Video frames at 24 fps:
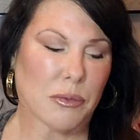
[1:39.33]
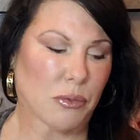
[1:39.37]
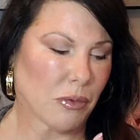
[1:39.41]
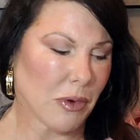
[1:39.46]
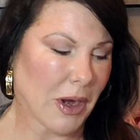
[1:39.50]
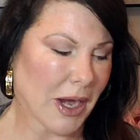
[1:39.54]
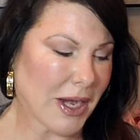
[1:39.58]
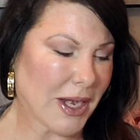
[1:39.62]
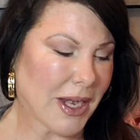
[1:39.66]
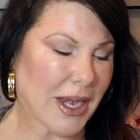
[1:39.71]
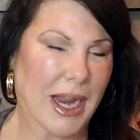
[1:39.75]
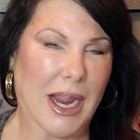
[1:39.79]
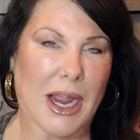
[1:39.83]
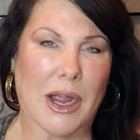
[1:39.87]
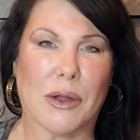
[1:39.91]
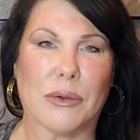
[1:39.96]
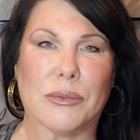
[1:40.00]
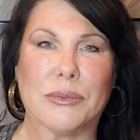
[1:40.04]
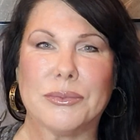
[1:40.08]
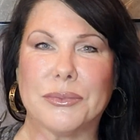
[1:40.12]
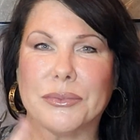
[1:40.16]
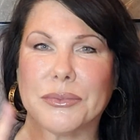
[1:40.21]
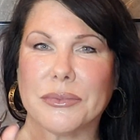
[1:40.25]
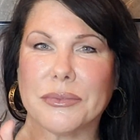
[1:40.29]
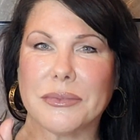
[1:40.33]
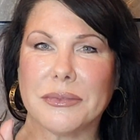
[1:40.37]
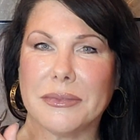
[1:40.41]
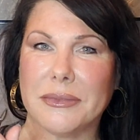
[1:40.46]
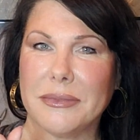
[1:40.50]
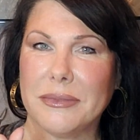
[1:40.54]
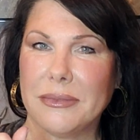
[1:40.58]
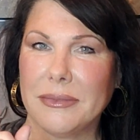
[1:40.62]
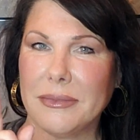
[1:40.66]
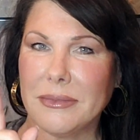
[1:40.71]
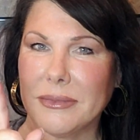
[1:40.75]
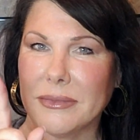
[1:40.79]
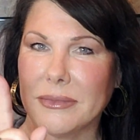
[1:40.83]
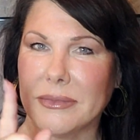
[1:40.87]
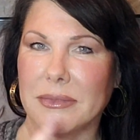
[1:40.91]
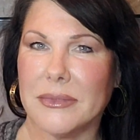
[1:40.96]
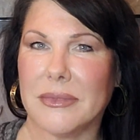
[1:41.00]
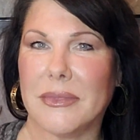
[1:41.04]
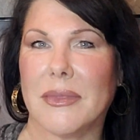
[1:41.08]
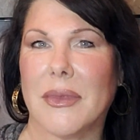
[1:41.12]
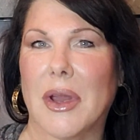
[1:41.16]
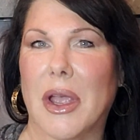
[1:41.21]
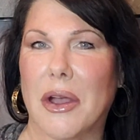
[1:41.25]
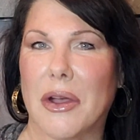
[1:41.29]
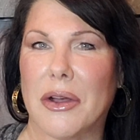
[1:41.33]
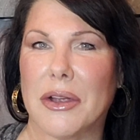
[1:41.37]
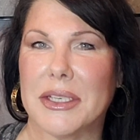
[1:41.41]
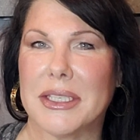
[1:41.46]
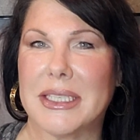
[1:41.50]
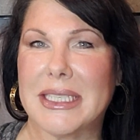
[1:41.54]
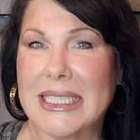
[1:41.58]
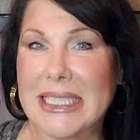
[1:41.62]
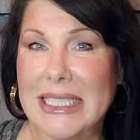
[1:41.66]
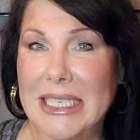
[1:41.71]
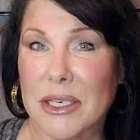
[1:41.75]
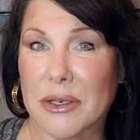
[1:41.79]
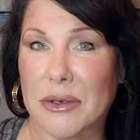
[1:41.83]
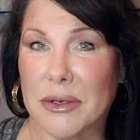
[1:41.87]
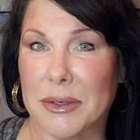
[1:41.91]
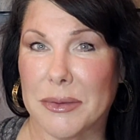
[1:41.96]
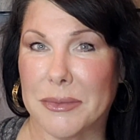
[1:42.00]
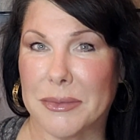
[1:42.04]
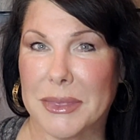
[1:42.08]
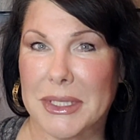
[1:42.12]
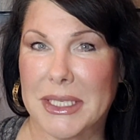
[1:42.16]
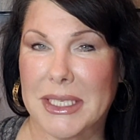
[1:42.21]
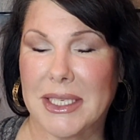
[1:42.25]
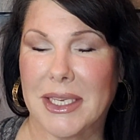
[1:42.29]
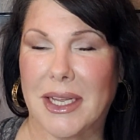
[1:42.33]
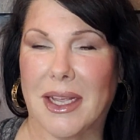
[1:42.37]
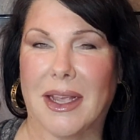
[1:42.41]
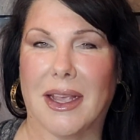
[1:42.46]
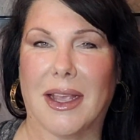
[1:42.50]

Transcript: right now on serums.